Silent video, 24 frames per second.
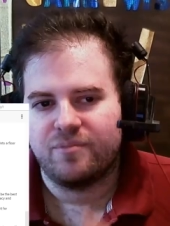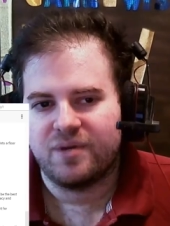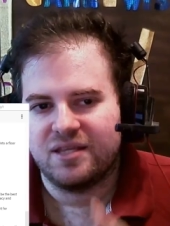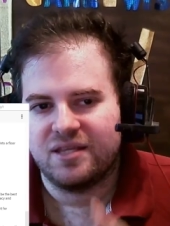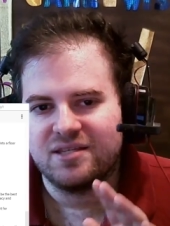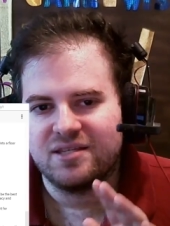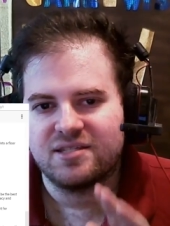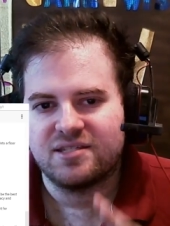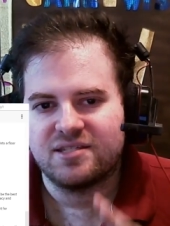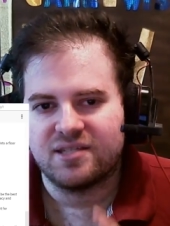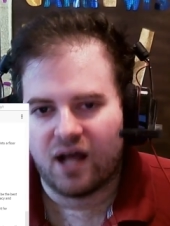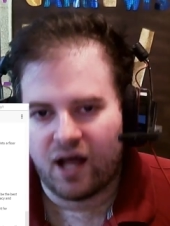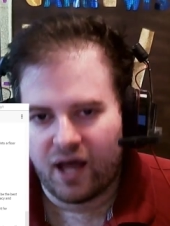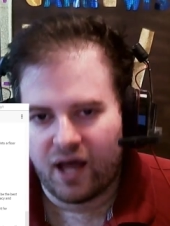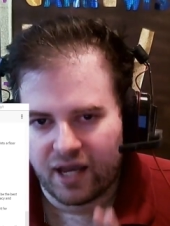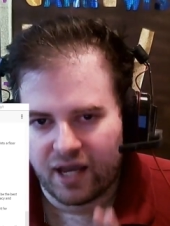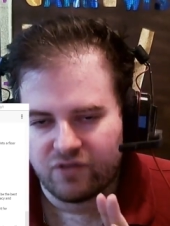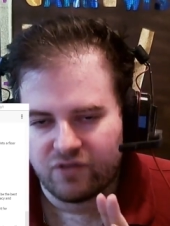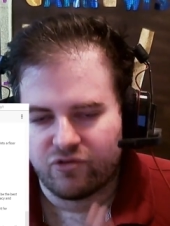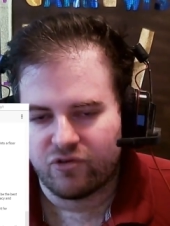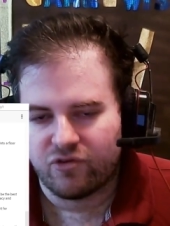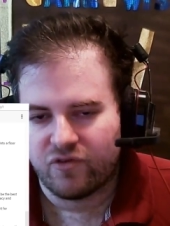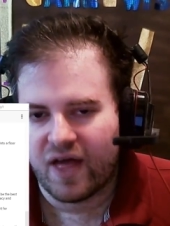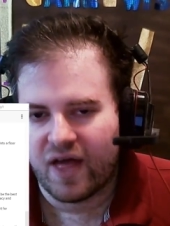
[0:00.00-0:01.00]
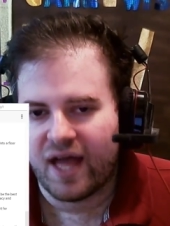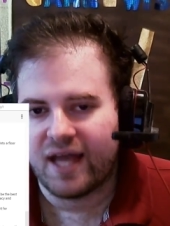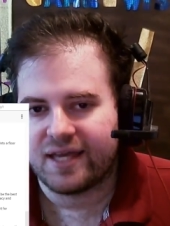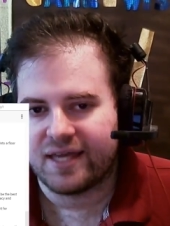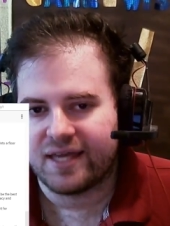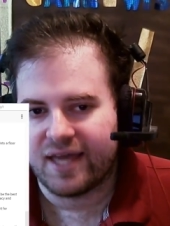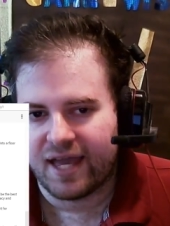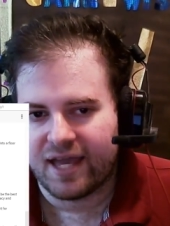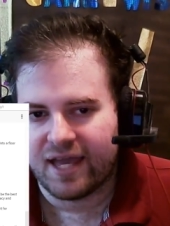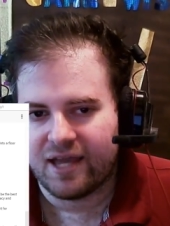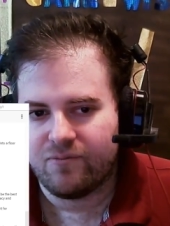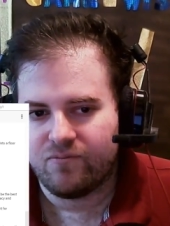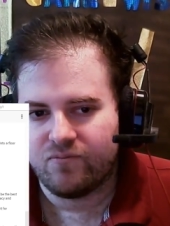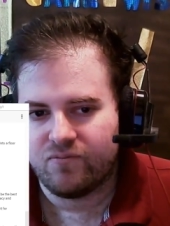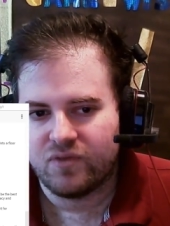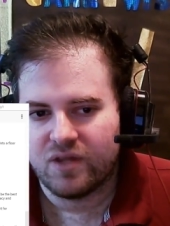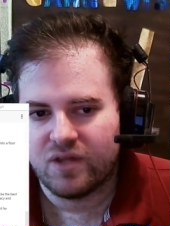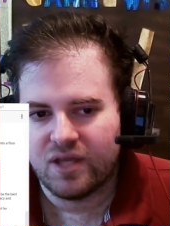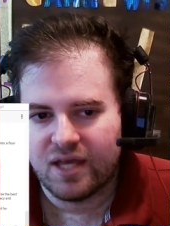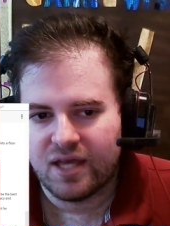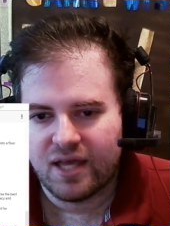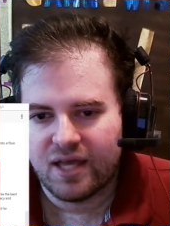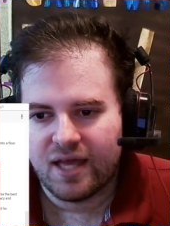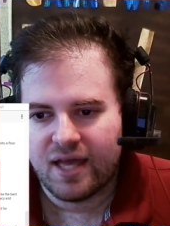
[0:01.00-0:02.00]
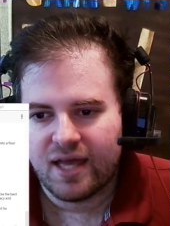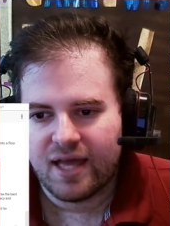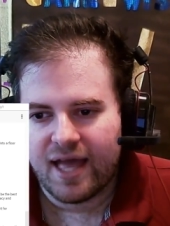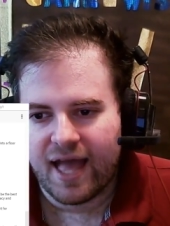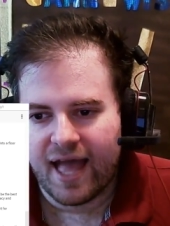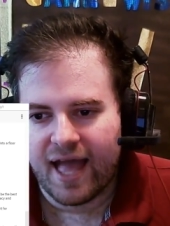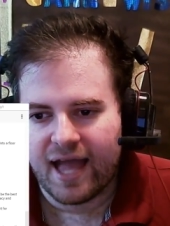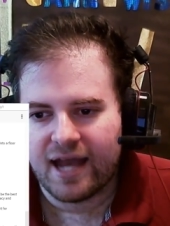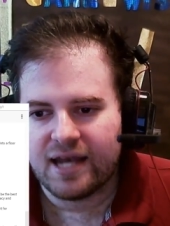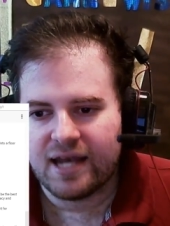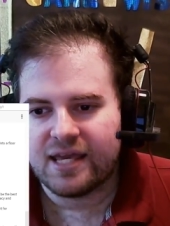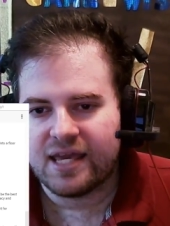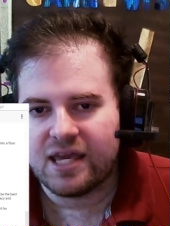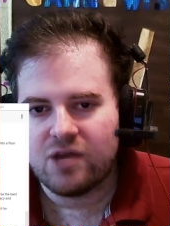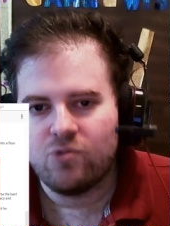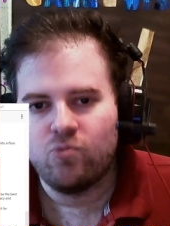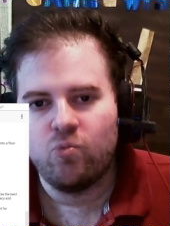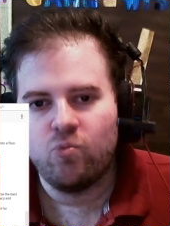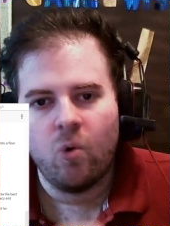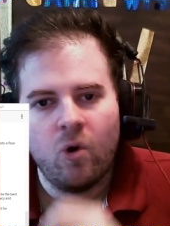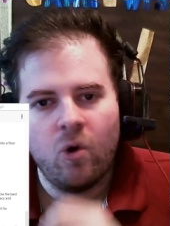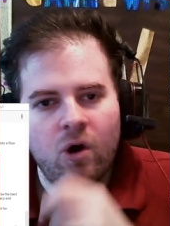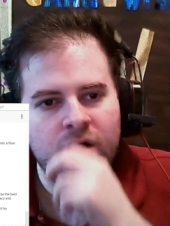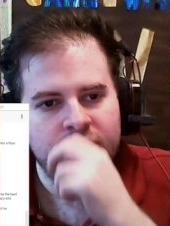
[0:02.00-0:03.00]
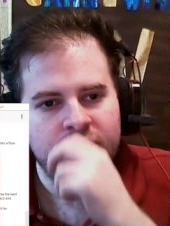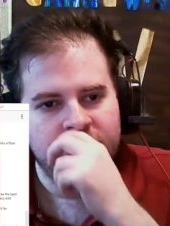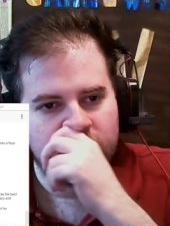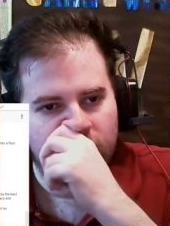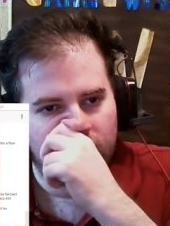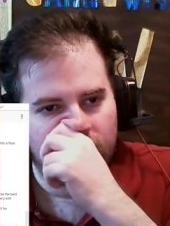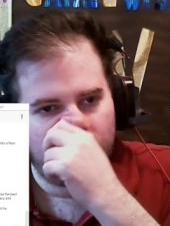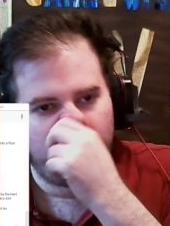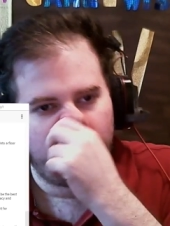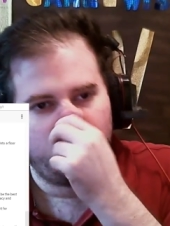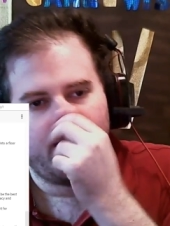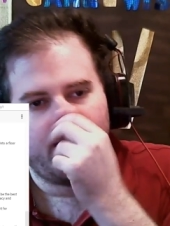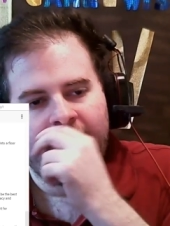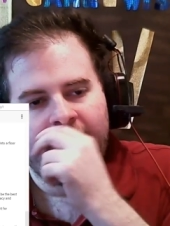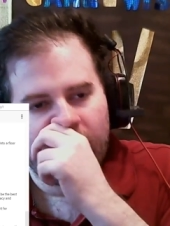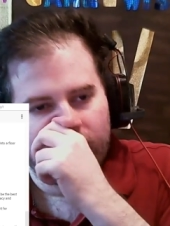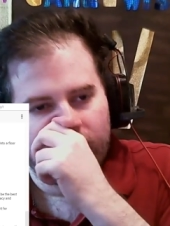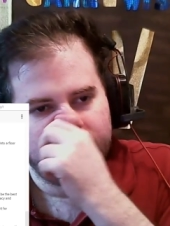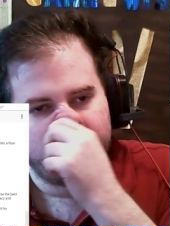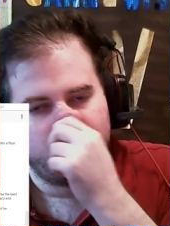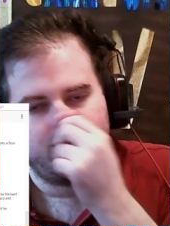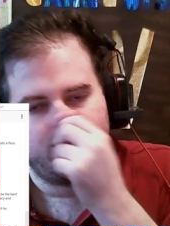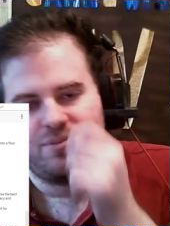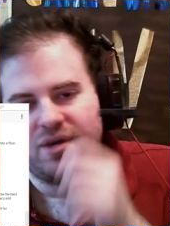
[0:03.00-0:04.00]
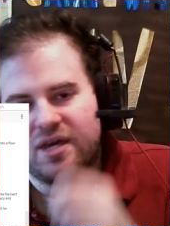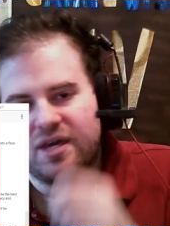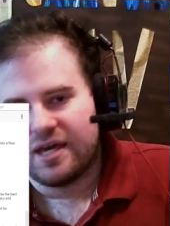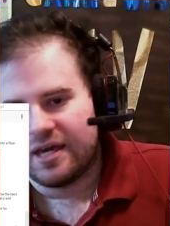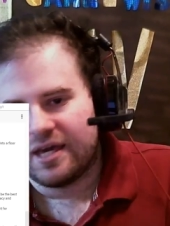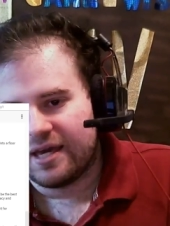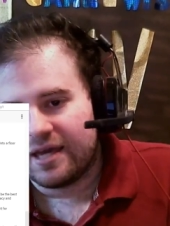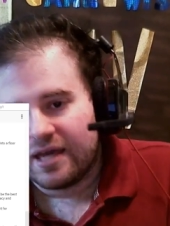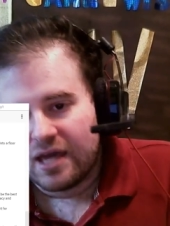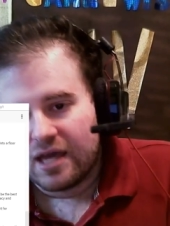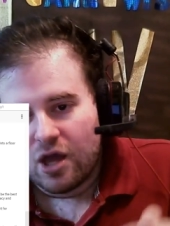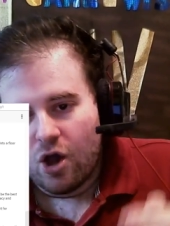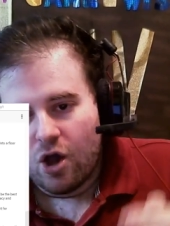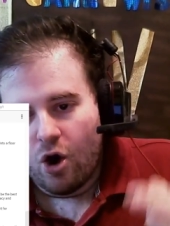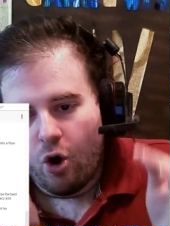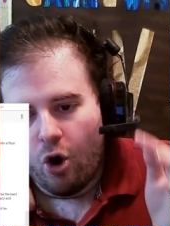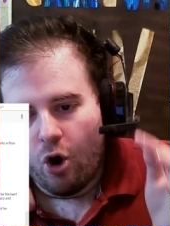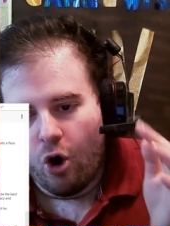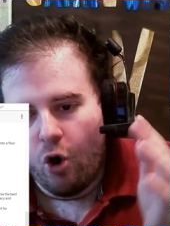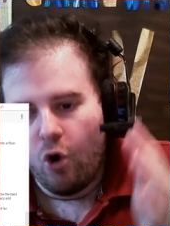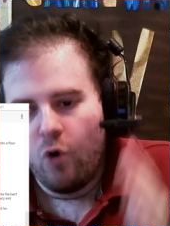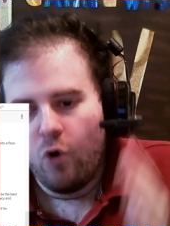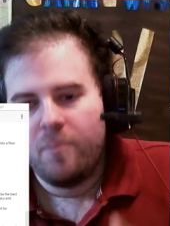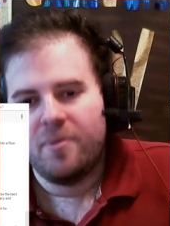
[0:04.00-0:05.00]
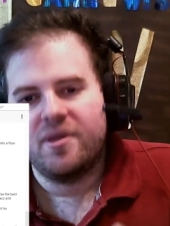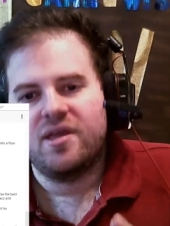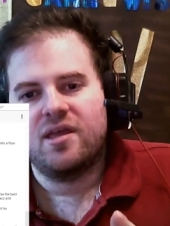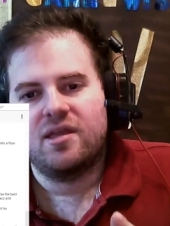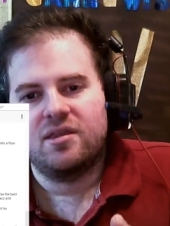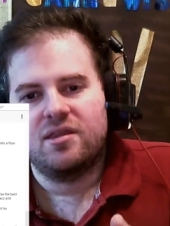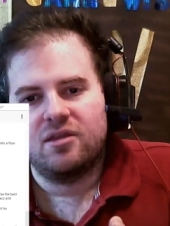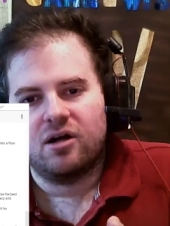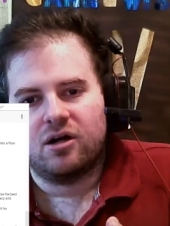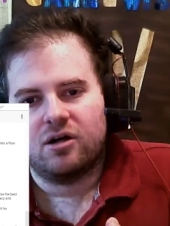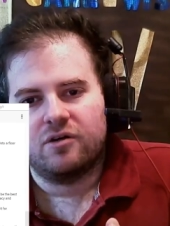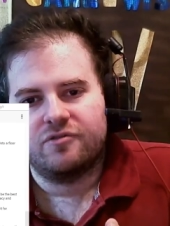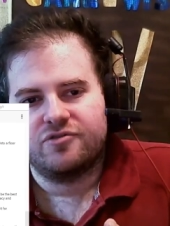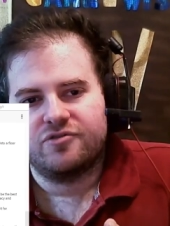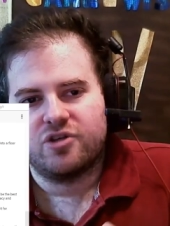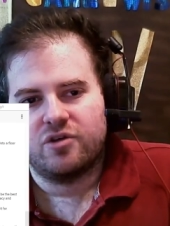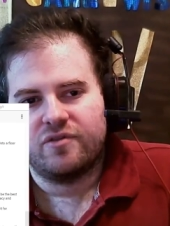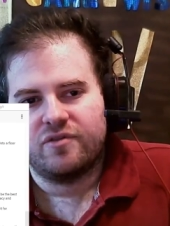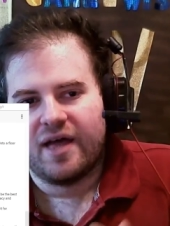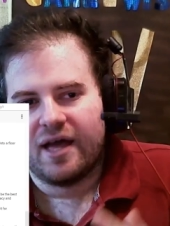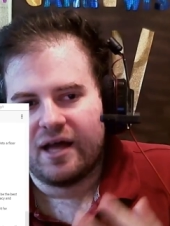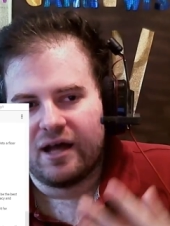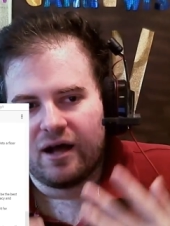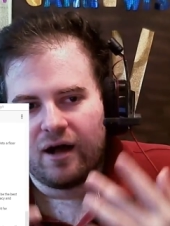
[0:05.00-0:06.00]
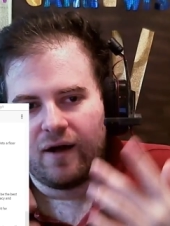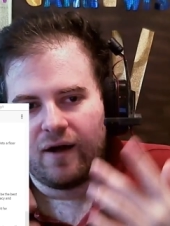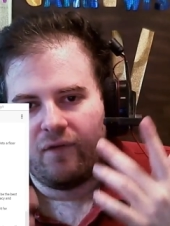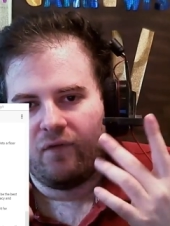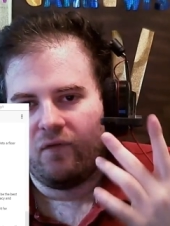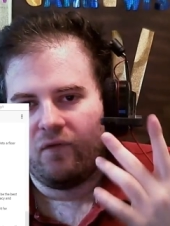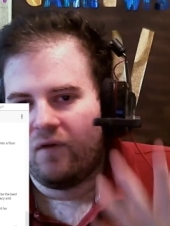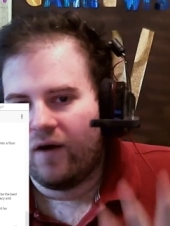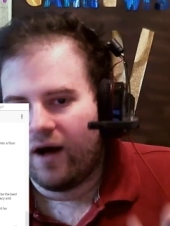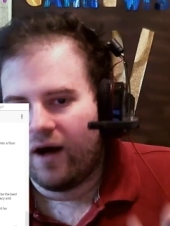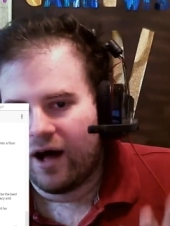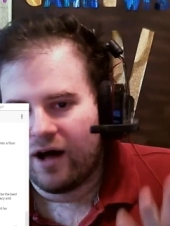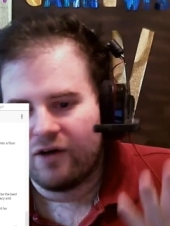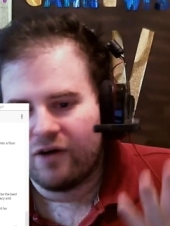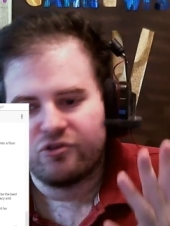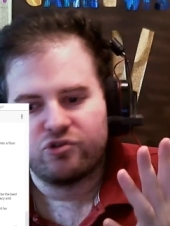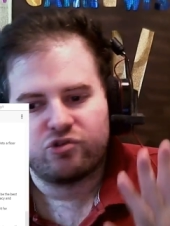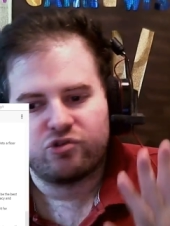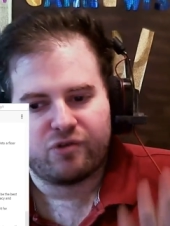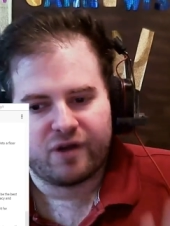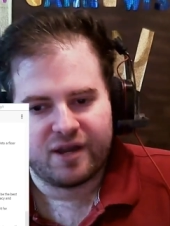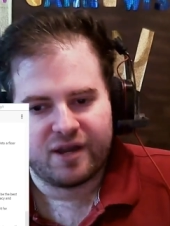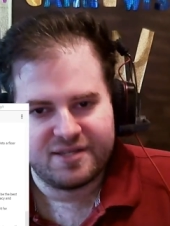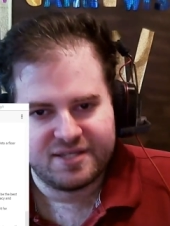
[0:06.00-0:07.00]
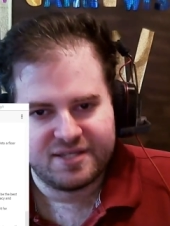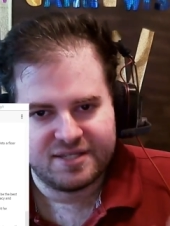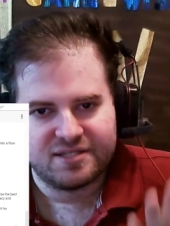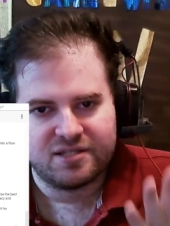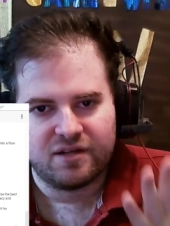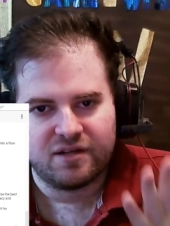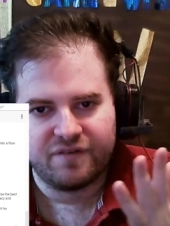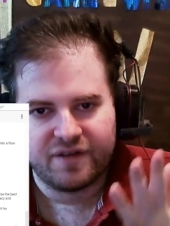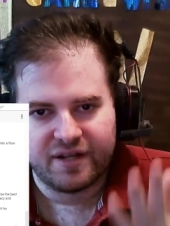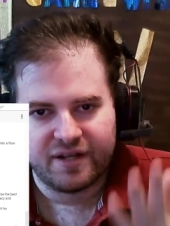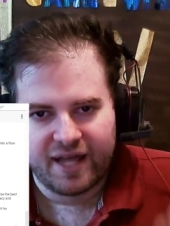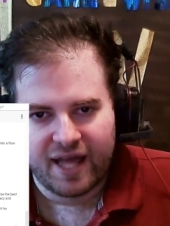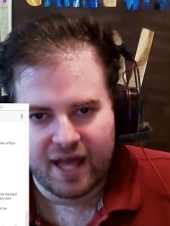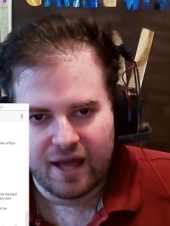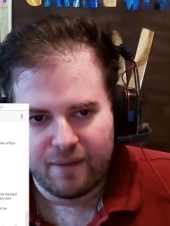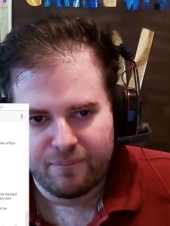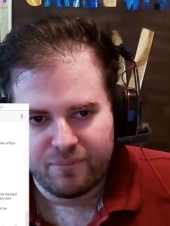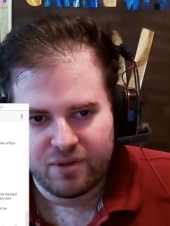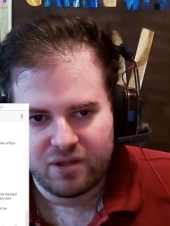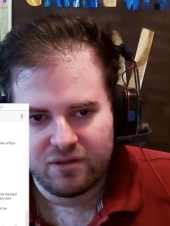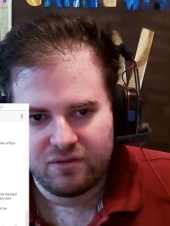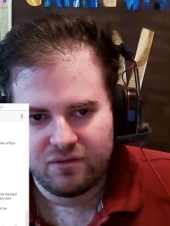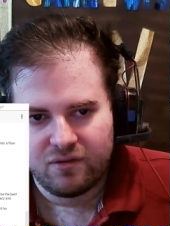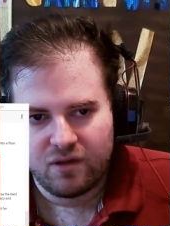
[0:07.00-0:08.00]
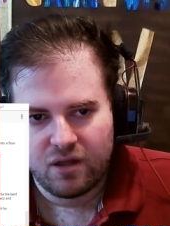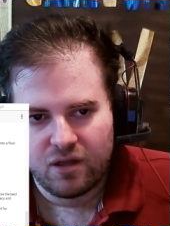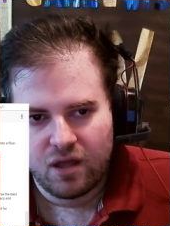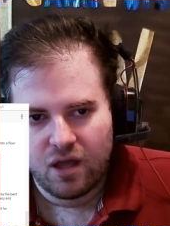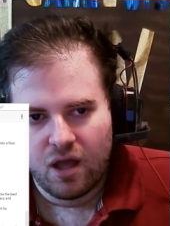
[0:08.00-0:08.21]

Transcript: designed for that game, and he wanted to allow it to be open enough so that a lot of crazy stuff can happen,